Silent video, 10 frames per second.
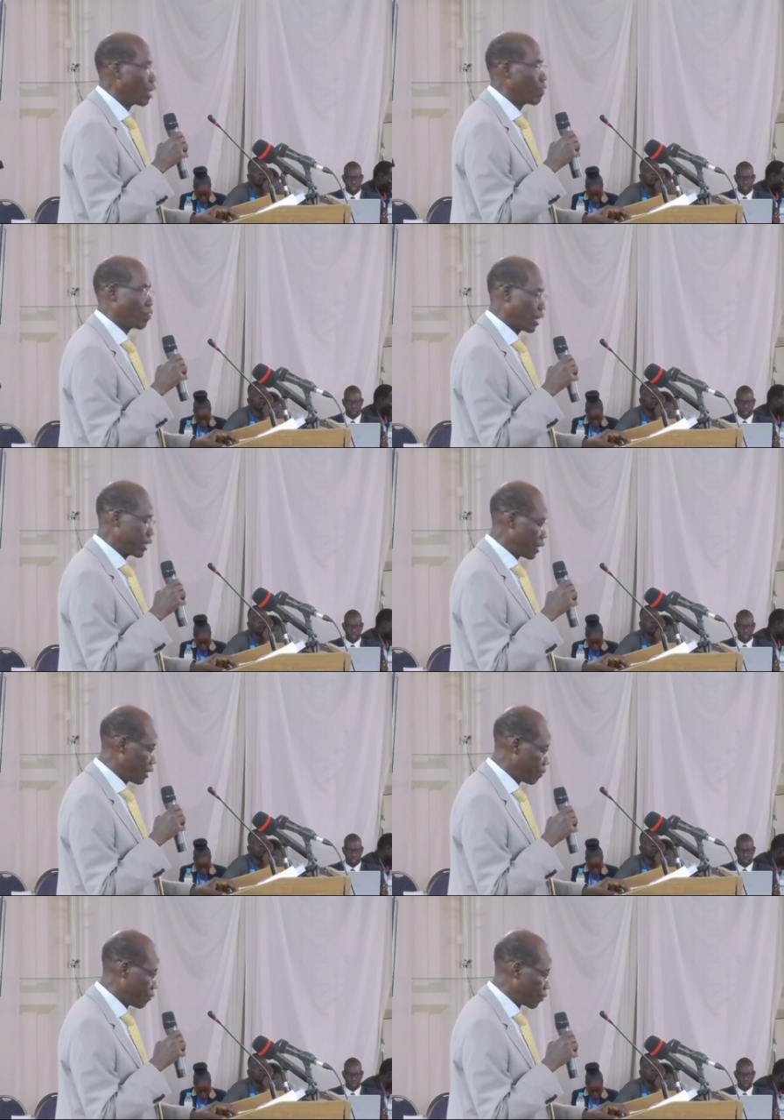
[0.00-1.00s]
finally
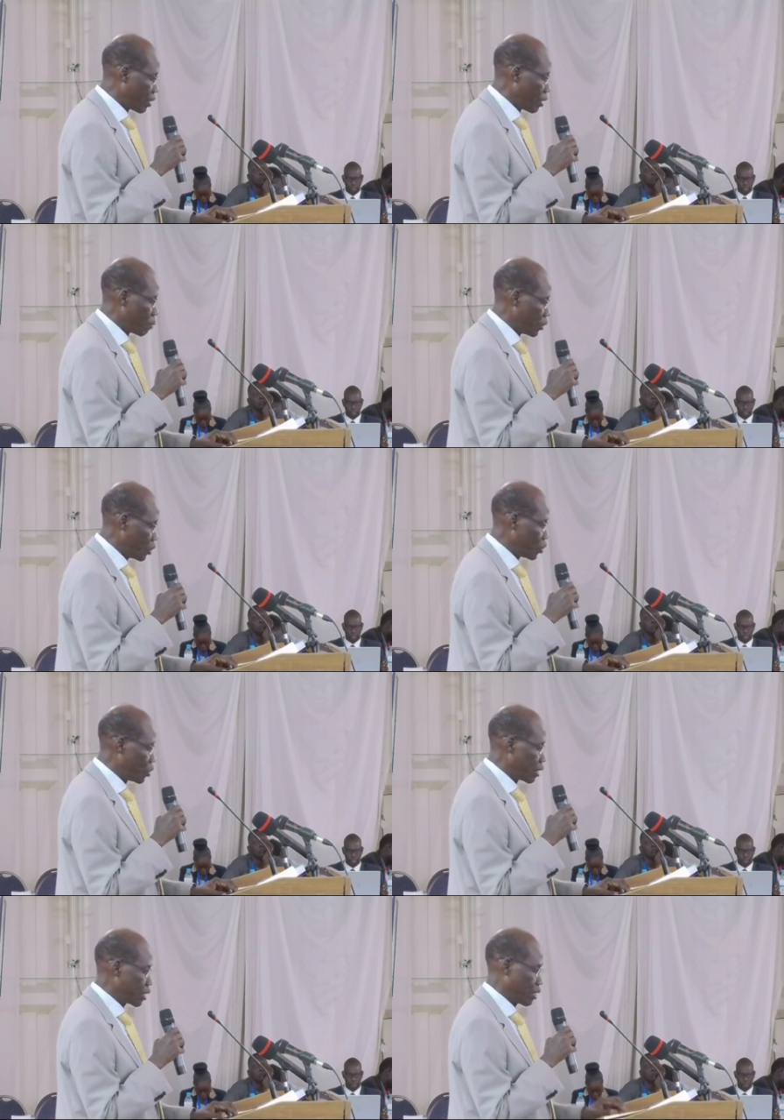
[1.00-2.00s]

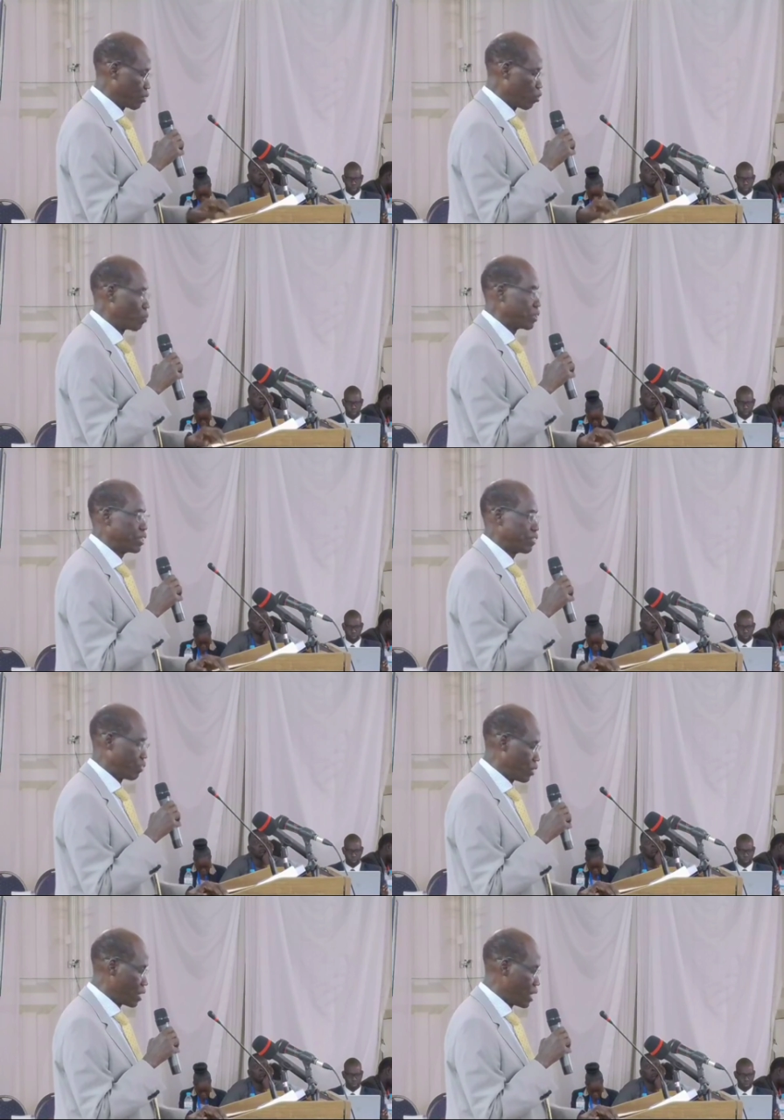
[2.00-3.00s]
producing transformative
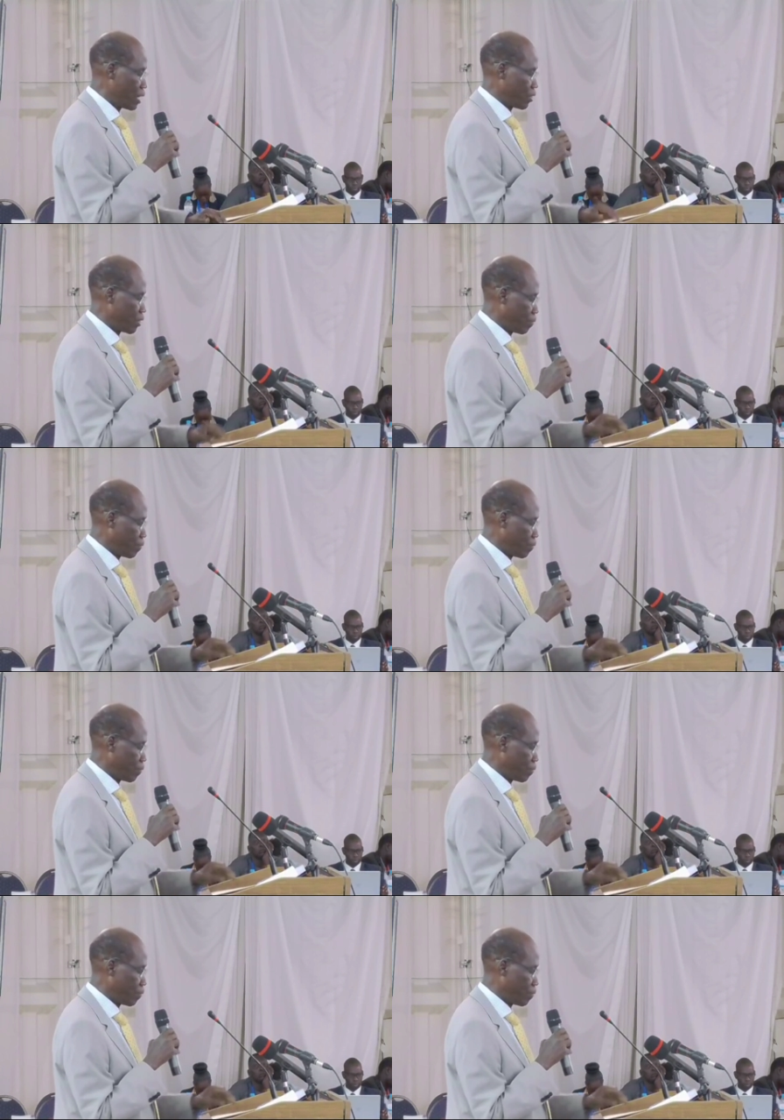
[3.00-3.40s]
leadership.